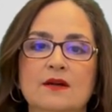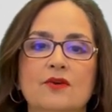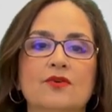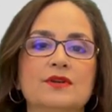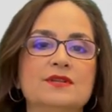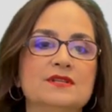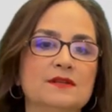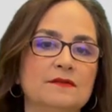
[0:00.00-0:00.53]

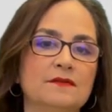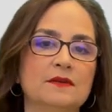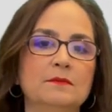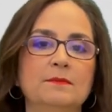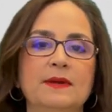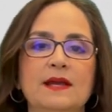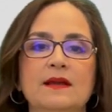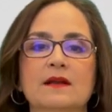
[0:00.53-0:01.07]
or
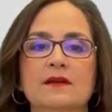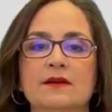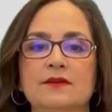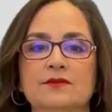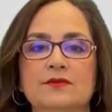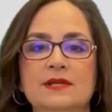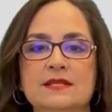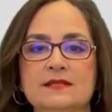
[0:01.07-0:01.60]
different pain
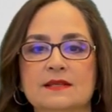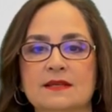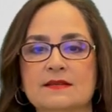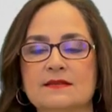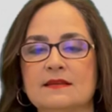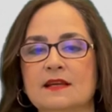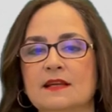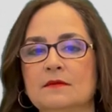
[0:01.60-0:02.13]

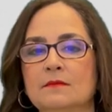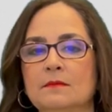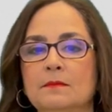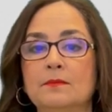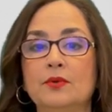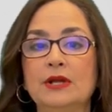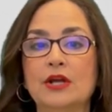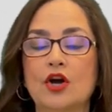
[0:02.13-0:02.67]
characteristics than
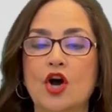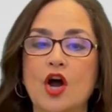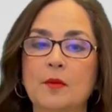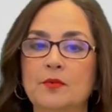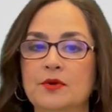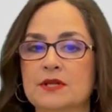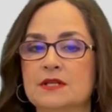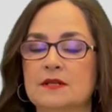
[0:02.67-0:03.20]

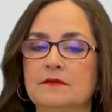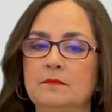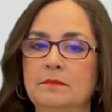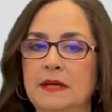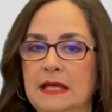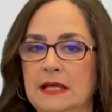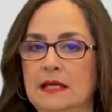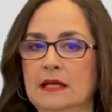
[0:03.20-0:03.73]
pre-operative
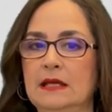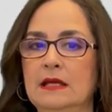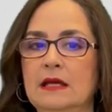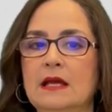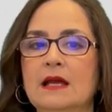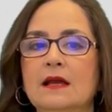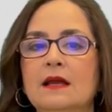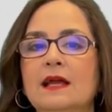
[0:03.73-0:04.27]

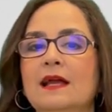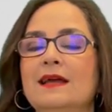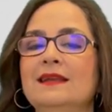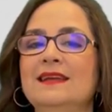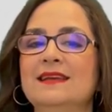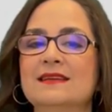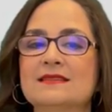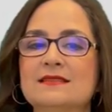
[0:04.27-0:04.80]
pain,
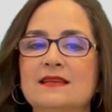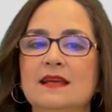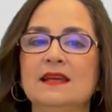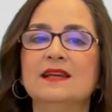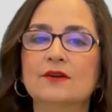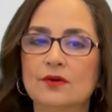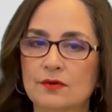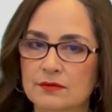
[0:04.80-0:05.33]
and is
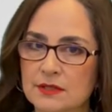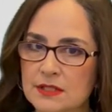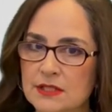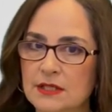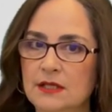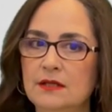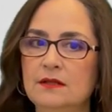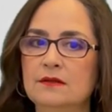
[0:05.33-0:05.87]
a
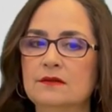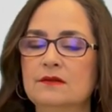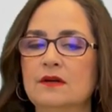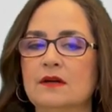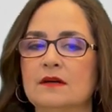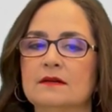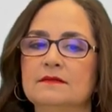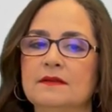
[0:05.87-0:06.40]
continuum
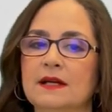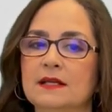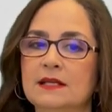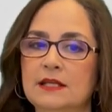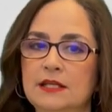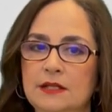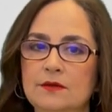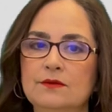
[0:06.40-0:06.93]
of
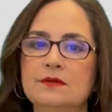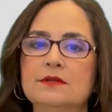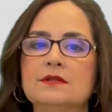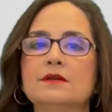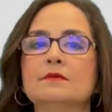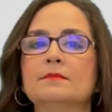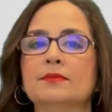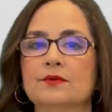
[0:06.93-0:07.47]

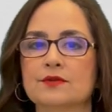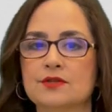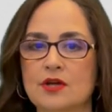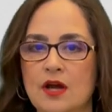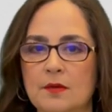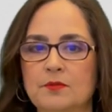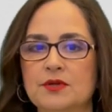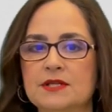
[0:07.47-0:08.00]
acute
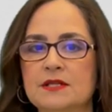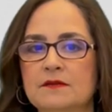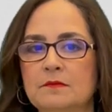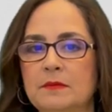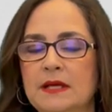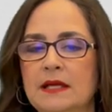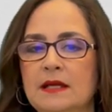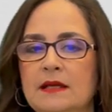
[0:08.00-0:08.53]

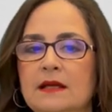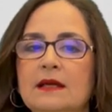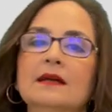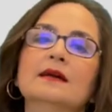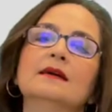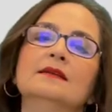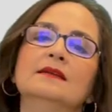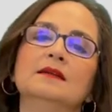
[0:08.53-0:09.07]
post-operative pain
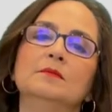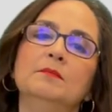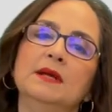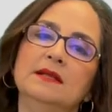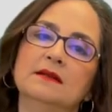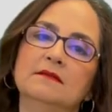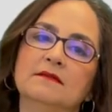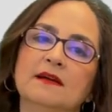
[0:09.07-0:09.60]
that
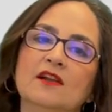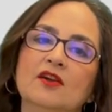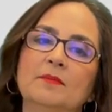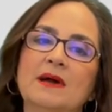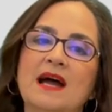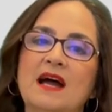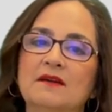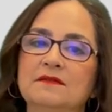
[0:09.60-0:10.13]
may
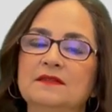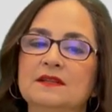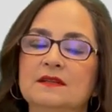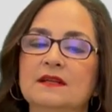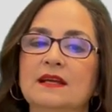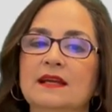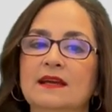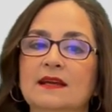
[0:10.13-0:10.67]
develop
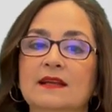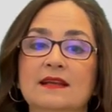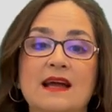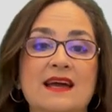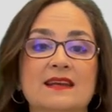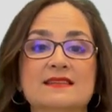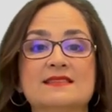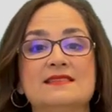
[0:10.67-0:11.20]
after an
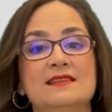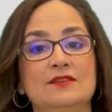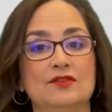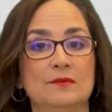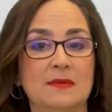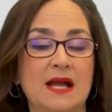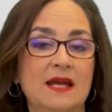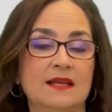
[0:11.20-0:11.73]

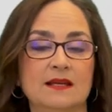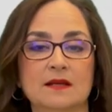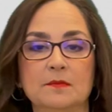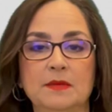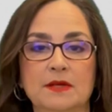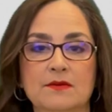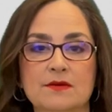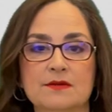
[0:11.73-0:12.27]

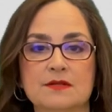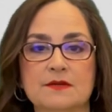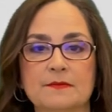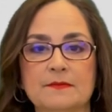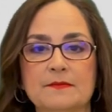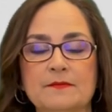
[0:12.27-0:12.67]
asymptomatic period.